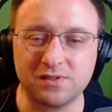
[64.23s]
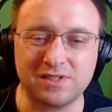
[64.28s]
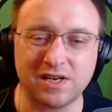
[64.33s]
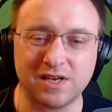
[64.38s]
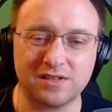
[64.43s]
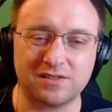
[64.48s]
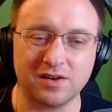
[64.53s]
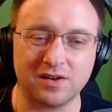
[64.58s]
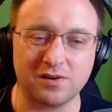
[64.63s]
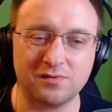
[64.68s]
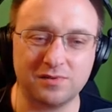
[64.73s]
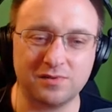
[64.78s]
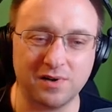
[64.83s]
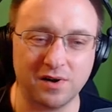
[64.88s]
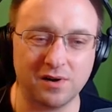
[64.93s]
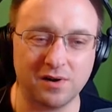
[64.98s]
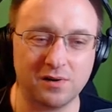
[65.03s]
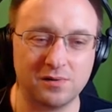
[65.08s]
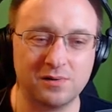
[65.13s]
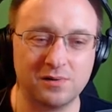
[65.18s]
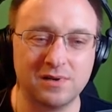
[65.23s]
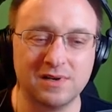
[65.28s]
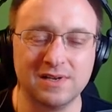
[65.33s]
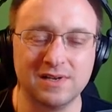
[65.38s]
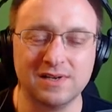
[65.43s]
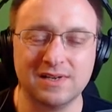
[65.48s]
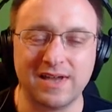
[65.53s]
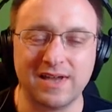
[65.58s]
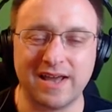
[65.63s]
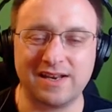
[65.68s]
that don't know
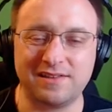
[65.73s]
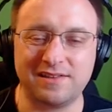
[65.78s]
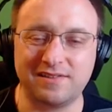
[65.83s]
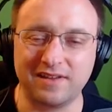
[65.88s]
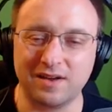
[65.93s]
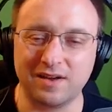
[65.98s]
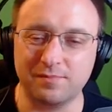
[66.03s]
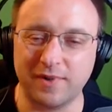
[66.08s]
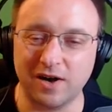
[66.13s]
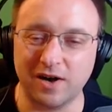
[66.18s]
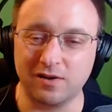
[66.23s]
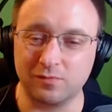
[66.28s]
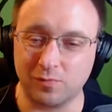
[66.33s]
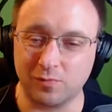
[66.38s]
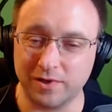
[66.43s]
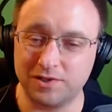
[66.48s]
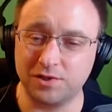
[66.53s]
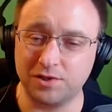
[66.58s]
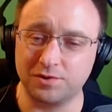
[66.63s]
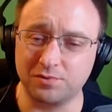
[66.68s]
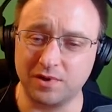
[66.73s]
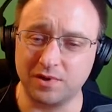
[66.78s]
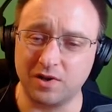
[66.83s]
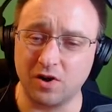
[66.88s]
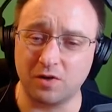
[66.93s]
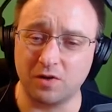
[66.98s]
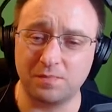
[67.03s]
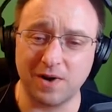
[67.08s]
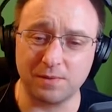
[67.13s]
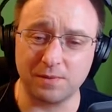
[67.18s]
anything about one two three
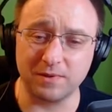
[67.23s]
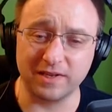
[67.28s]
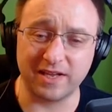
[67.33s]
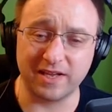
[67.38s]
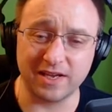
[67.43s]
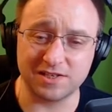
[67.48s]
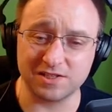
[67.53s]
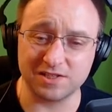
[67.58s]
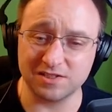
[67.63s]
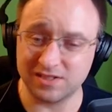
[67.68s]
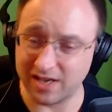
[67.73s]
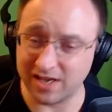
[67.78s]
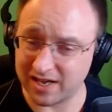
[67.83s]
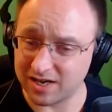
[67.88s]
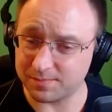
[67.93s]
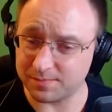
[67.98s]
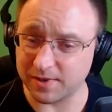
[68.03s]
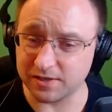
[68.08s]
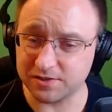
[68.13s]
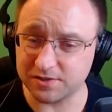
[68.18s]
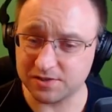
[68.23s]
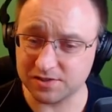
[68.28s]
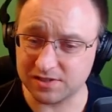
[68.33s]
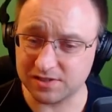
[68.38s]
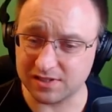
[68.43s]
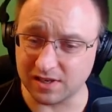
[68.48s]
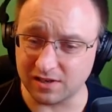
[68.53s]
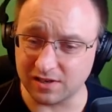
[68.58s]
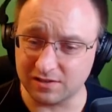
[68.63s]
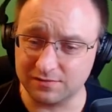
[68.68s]
Go! Publications and about
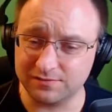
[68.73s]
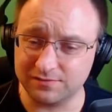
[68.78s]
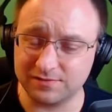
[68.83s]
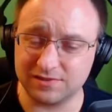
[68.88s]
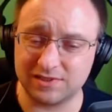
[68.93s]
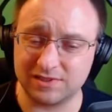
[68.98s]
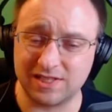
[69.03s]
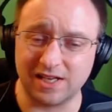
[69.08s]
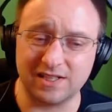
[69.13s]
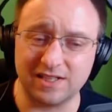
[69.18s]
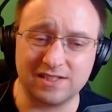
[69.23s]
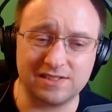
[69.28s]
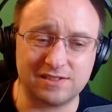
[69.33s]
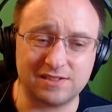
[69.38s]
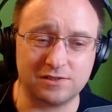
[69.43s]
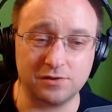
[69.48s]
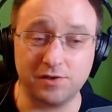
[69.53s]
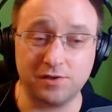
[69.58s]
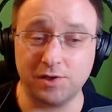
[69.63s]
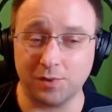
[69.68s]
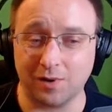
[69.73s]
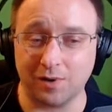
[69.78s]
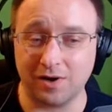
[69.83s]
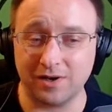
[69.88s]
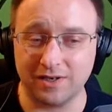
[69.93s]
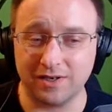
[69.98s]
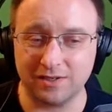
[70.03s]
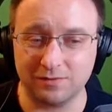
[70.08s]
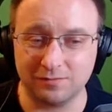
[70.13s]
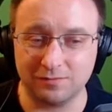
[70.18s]
yourself, tell us who you are
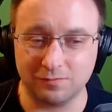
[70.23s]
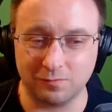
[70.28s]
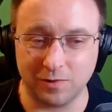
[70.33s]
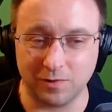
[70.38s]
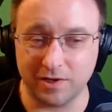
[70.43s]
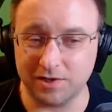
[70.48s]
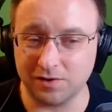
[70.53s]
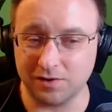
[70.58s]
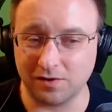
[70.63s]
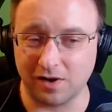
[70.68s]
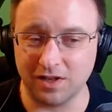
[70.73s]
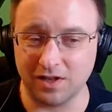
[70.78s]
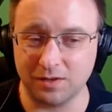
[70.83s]
and what you're all